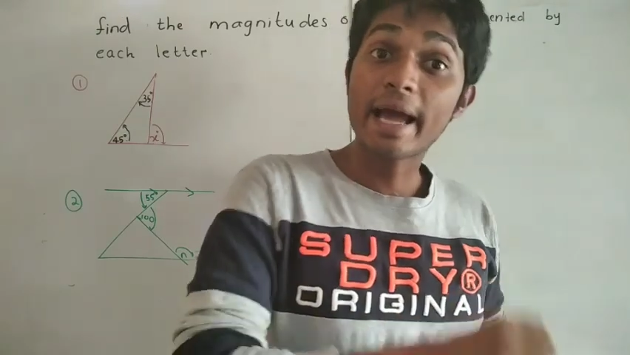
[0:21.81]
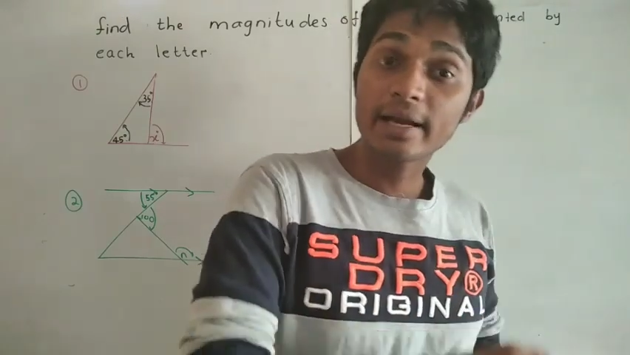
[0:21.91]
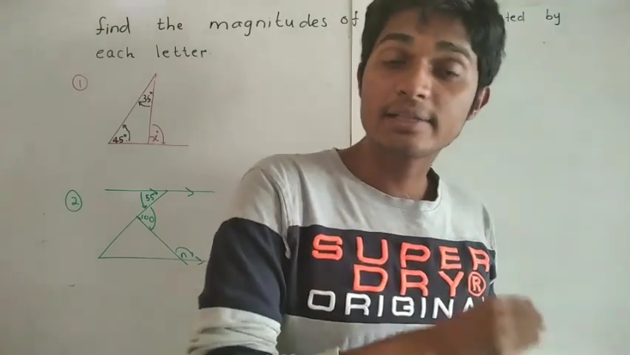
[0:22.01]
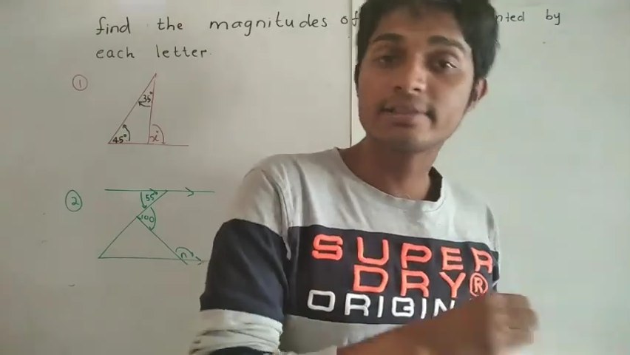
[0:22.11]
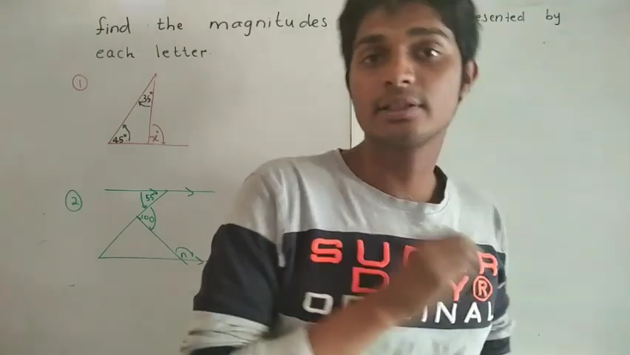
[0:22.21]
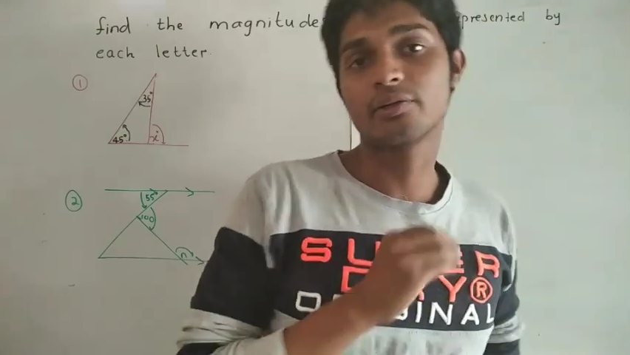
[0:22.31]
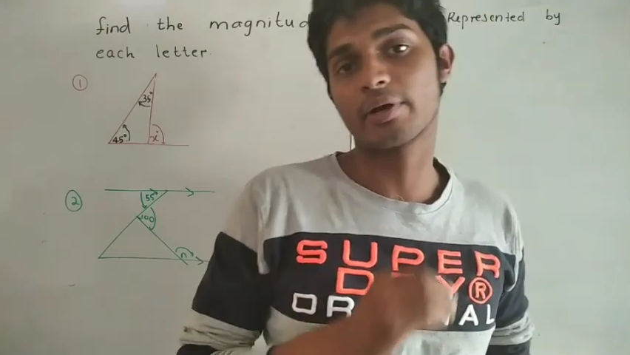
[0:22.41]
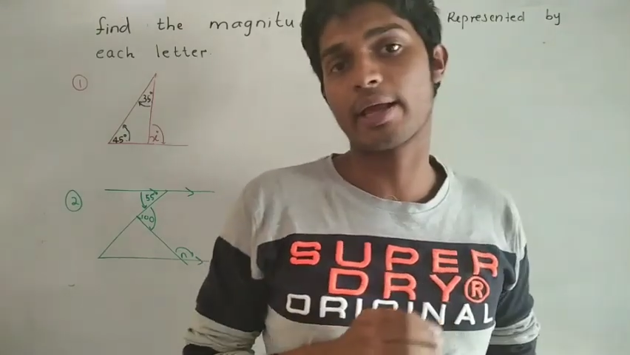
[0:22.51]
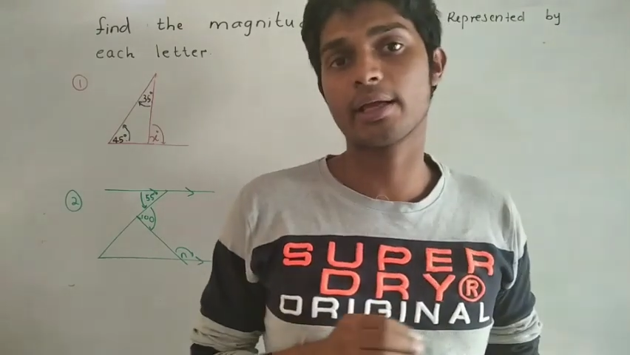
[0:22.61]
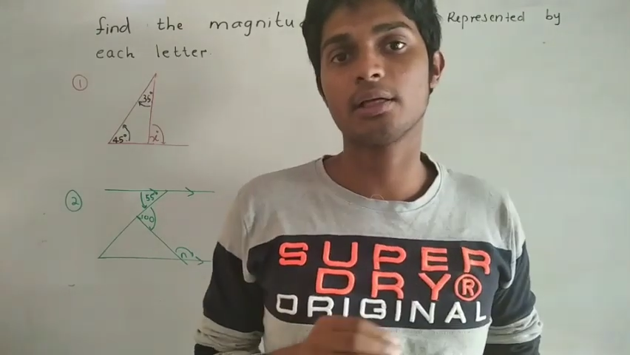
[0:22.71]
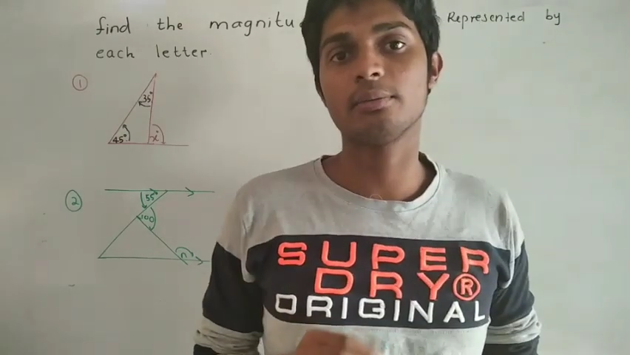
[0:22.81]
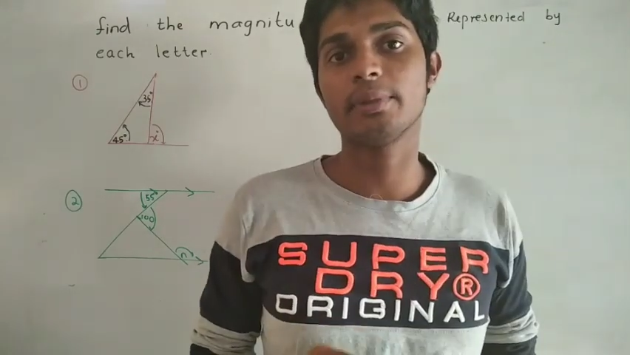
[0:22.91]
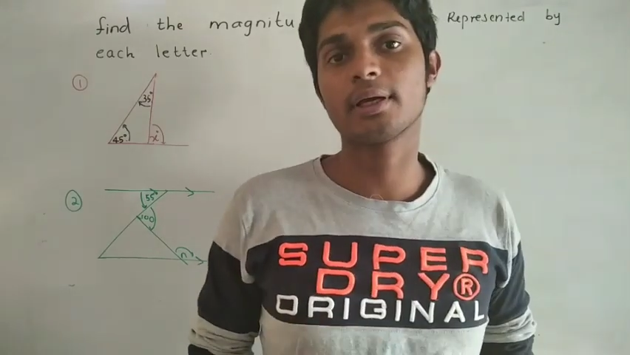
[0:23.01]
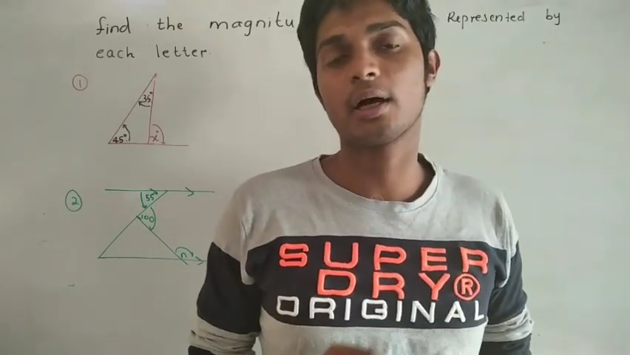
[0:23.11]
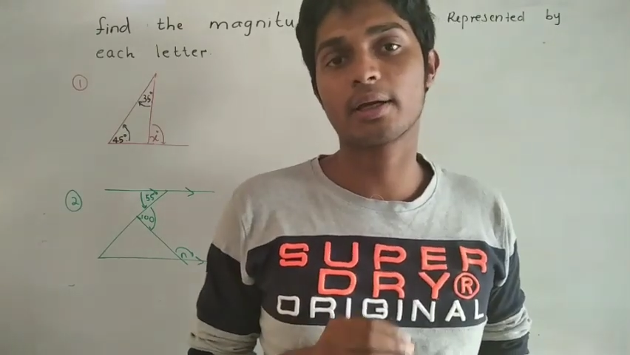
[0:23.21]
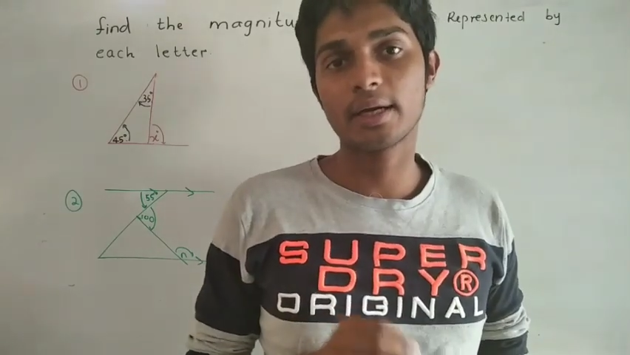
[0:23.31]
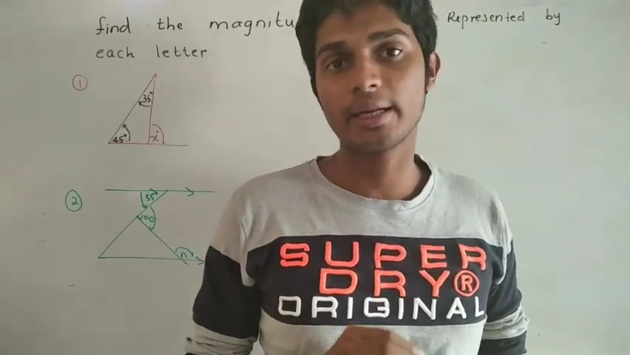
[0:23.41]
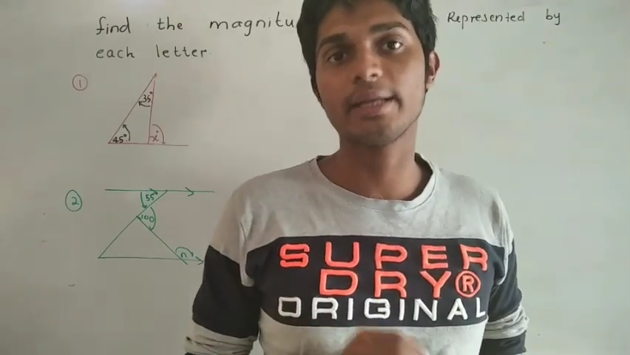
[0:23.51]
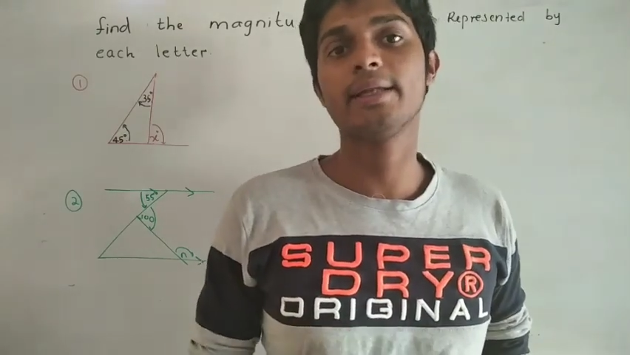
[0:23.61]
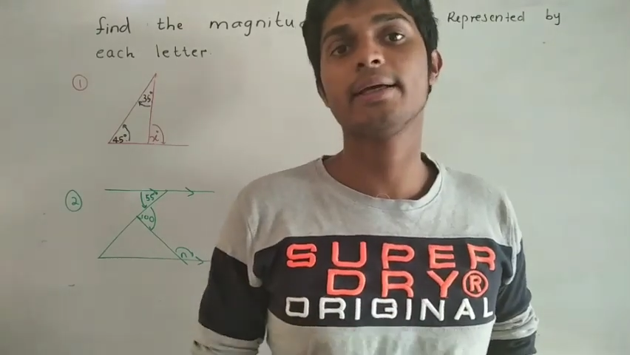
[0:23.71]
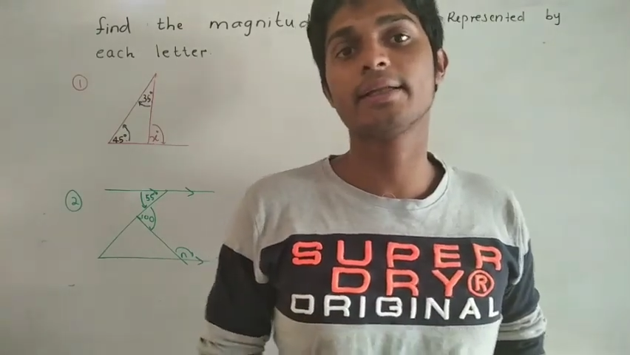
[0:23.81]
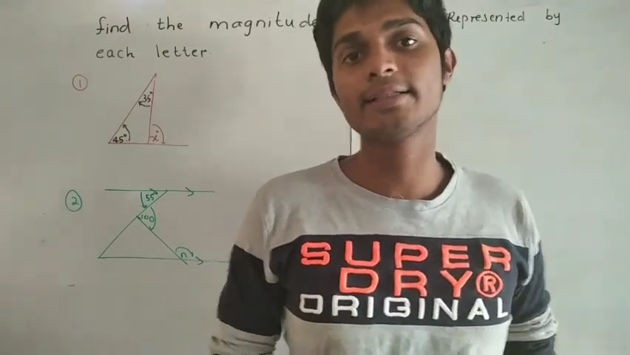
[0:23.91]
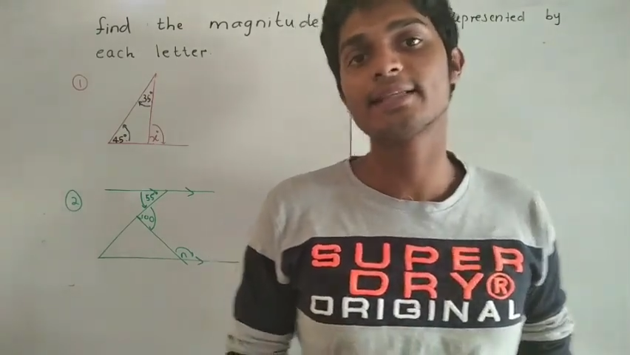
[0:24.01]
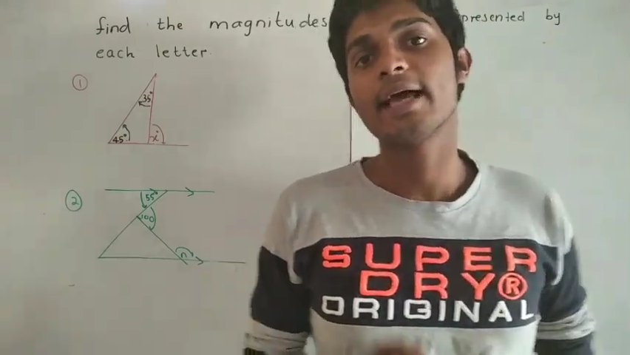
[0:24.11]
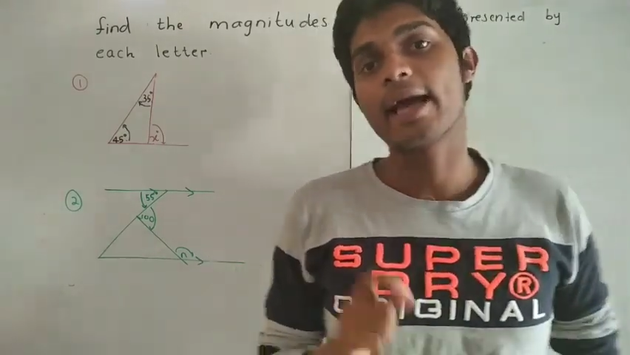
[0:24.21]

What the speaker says: angles in a triangle make 180 degrees,